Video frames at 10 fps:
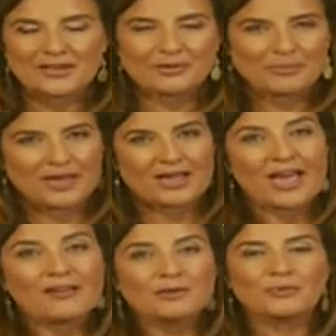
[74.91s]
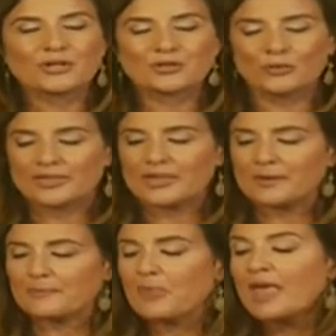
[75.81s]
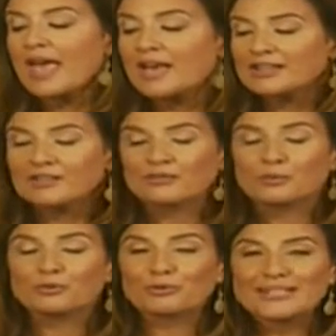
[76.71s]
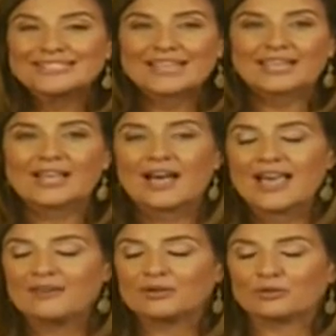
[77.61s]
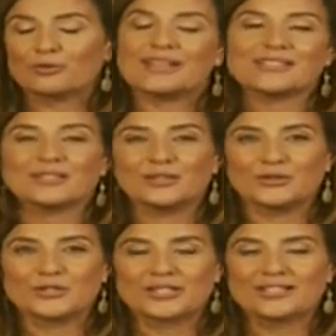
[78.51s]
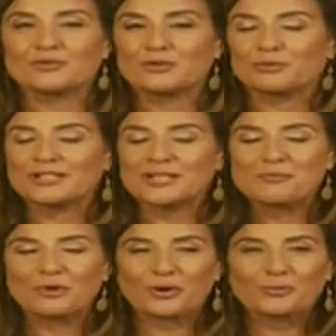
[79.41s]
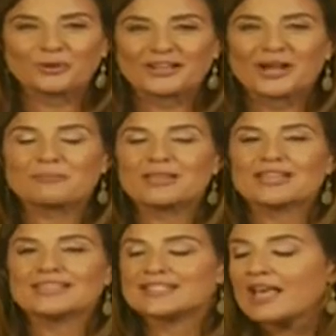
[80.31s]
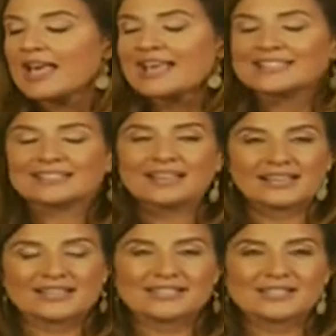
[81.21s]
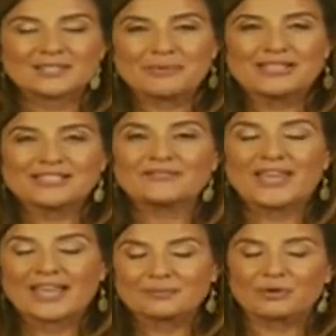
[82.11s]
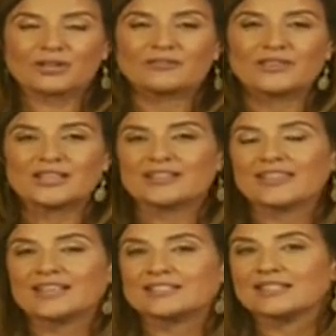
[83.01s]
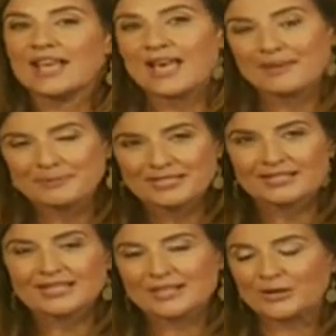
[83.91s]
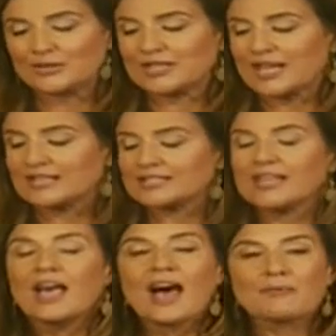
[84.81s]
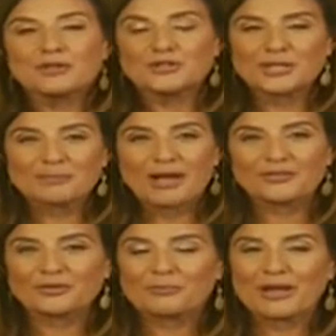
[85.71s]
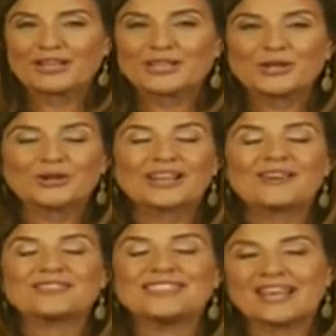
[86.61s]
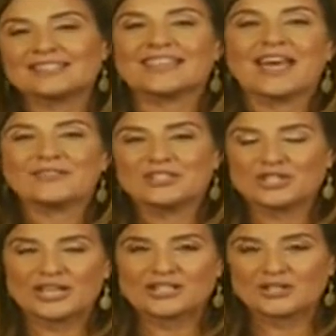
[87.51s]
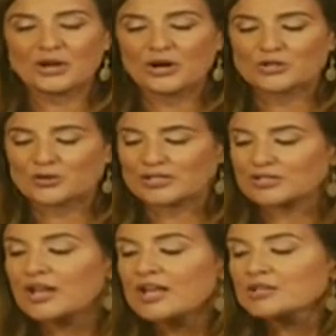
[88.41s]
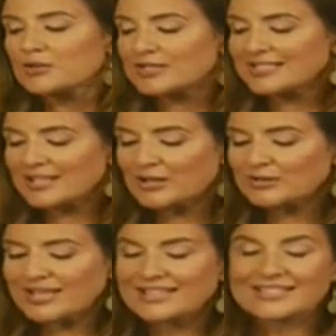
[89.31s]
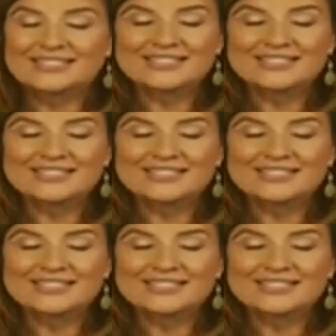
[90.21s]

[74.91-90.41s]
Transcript: heavy, uh, heavy books with them. And then for printing, I have a great solution. We're printing more and more now because it's a lot less expensive and more convenient thanks to the Epson EcoTanks. I've been using mine for about a year and I have yet to have to change a cartridge. So these EcoTanks,